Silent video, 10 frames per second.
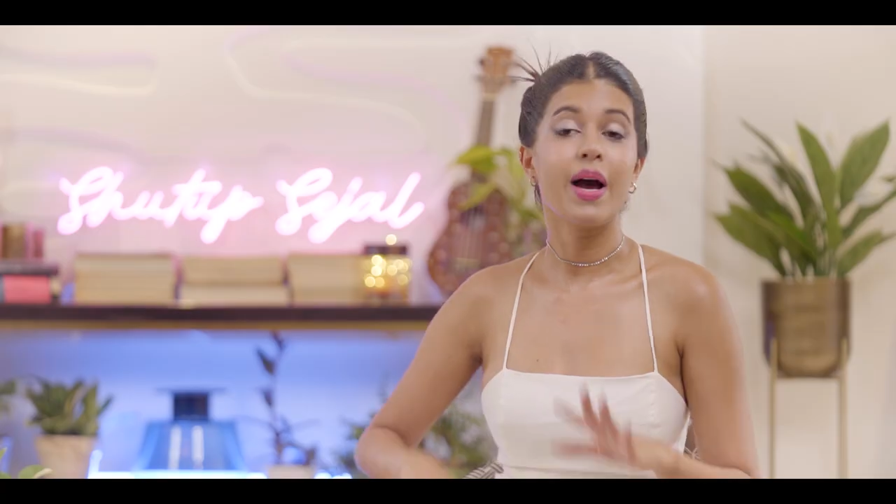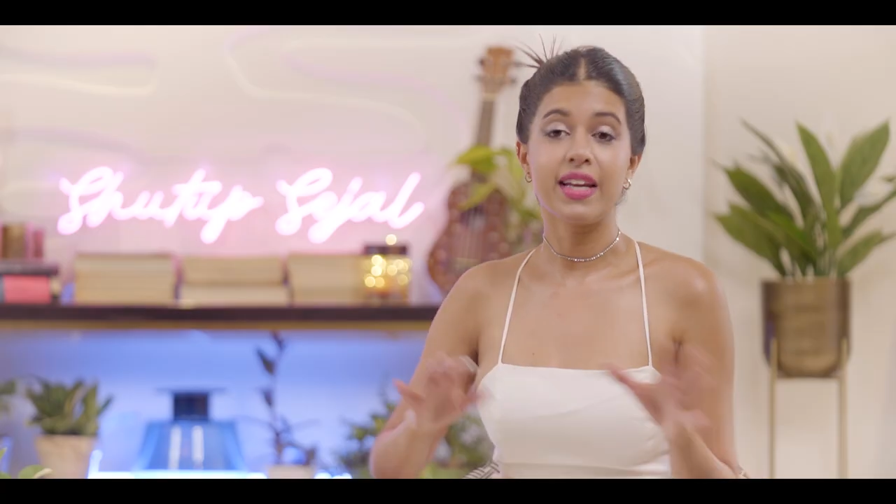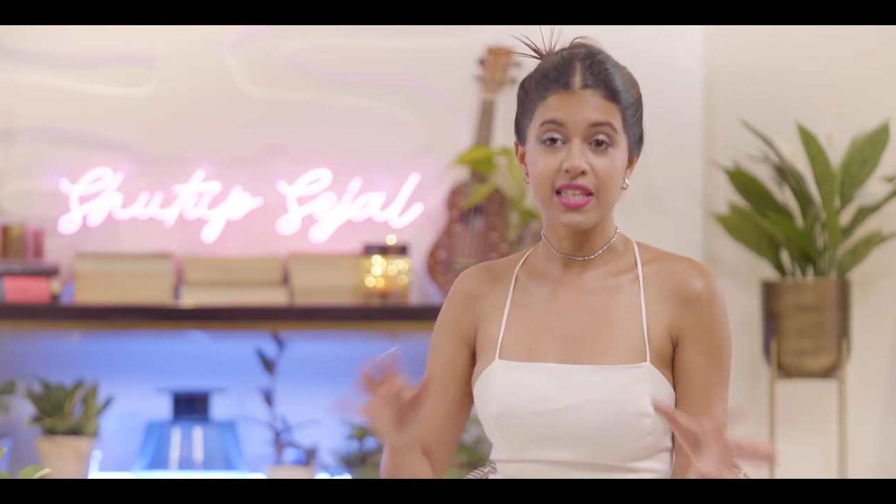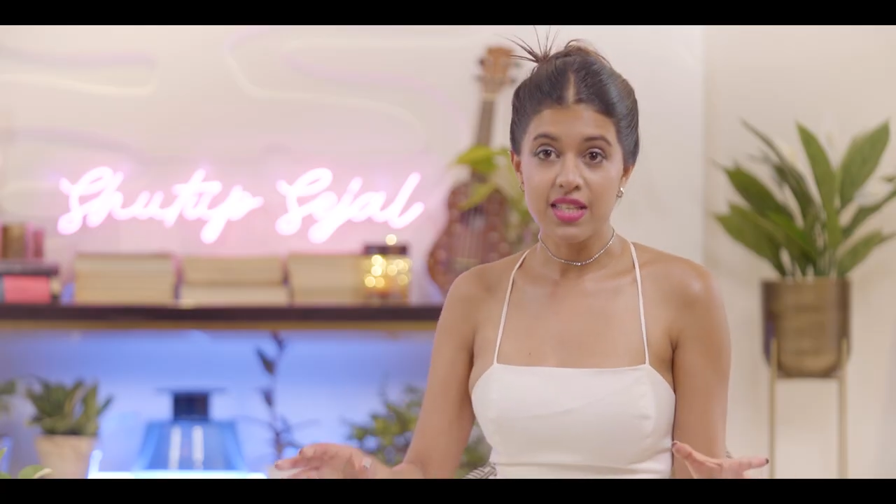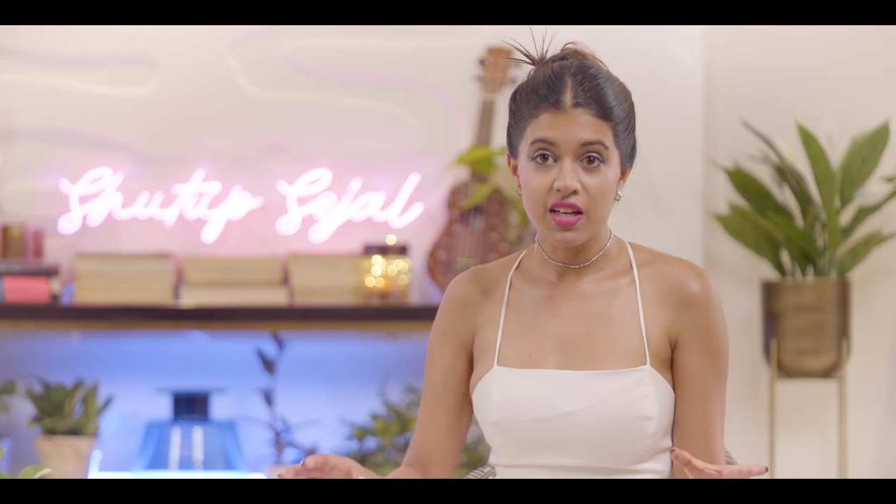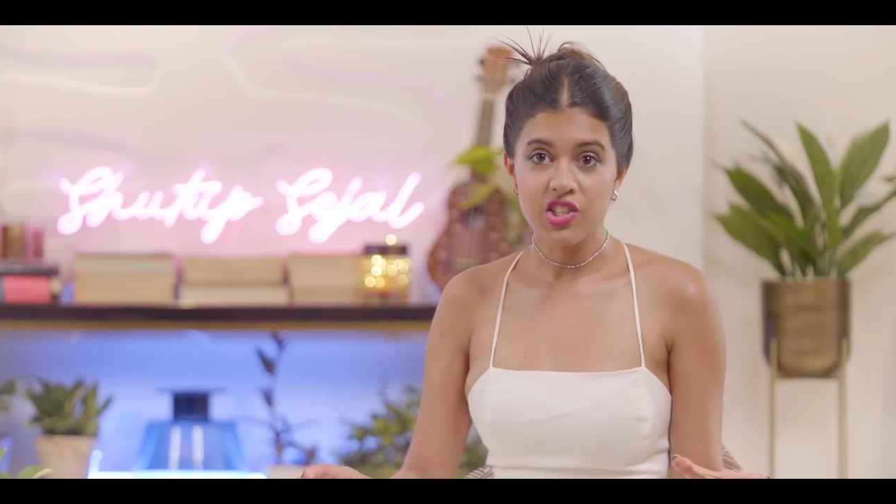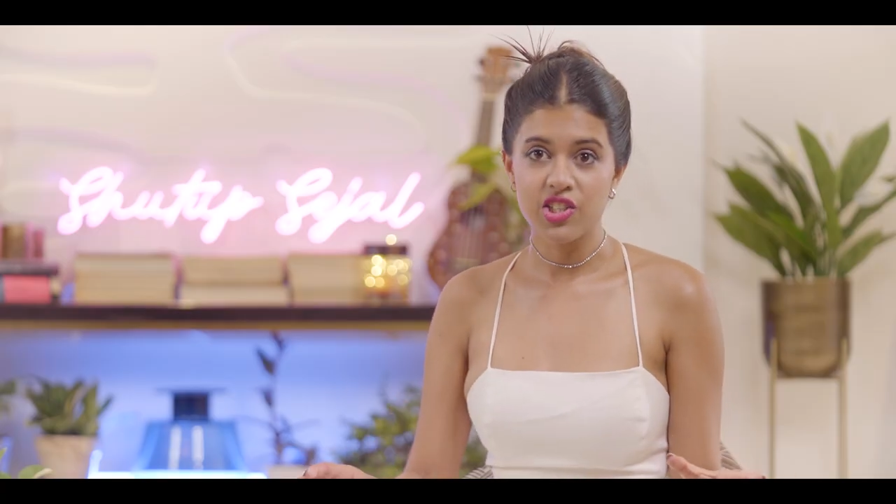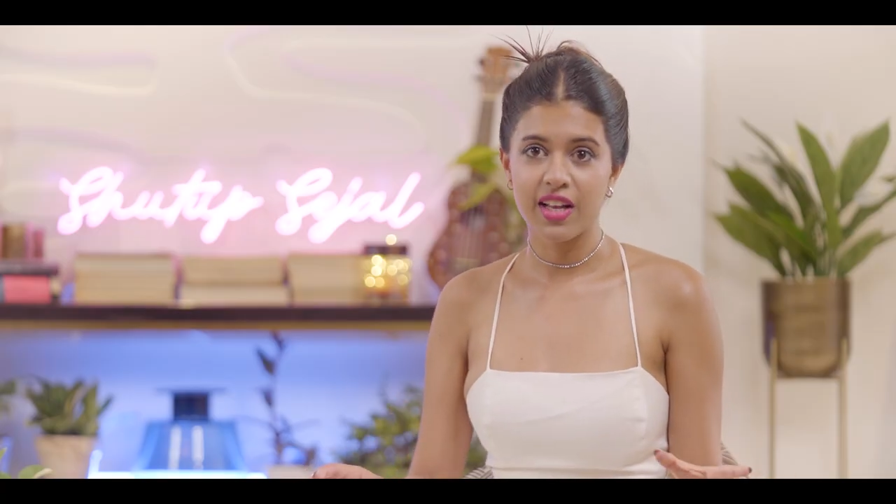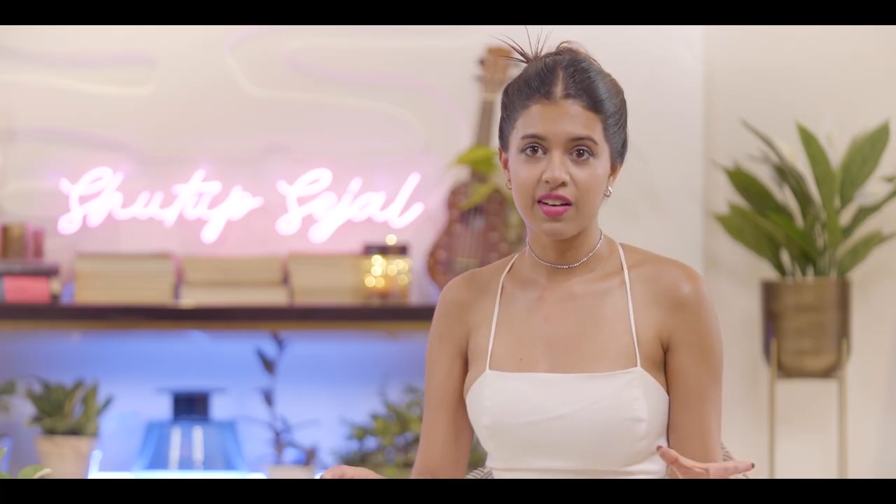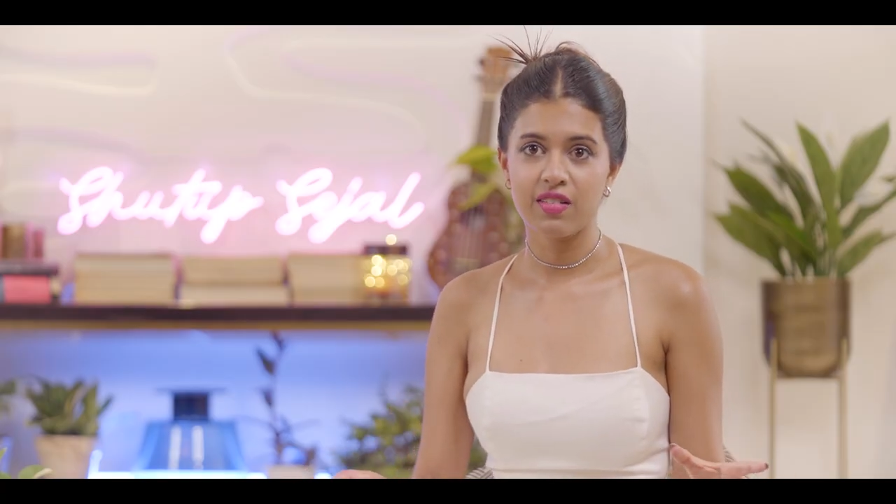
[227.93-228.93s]
So I
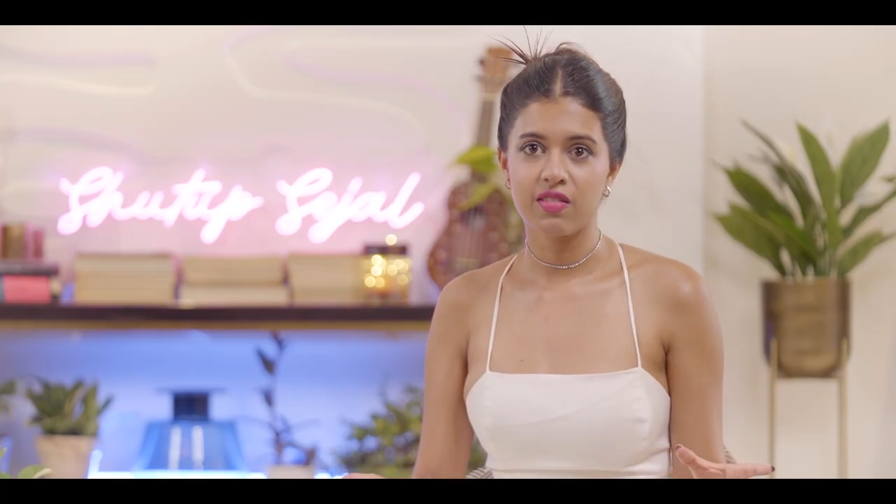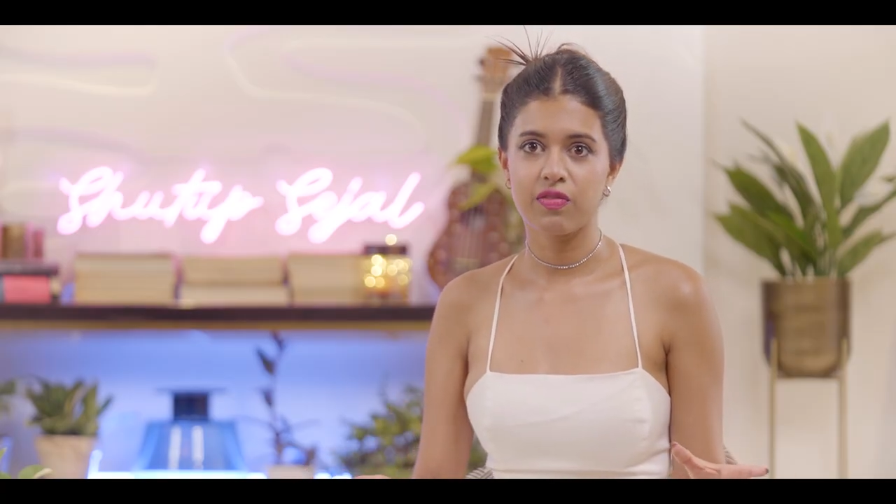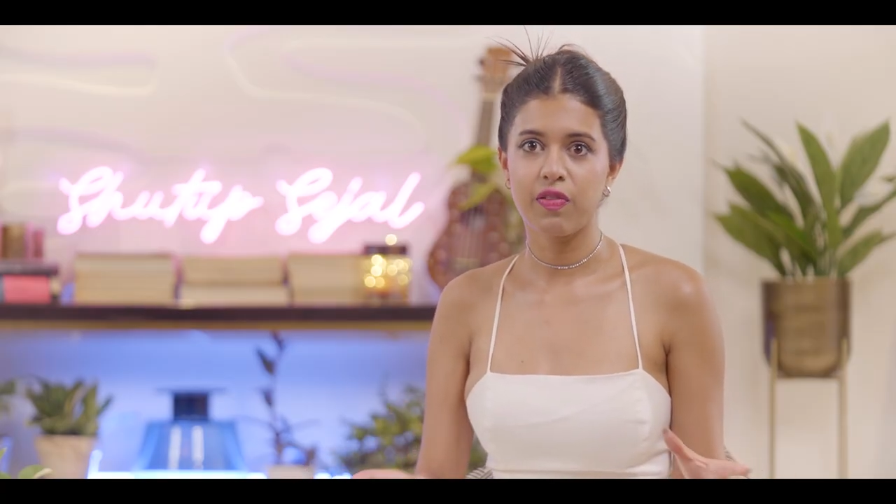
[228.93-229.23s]
researched and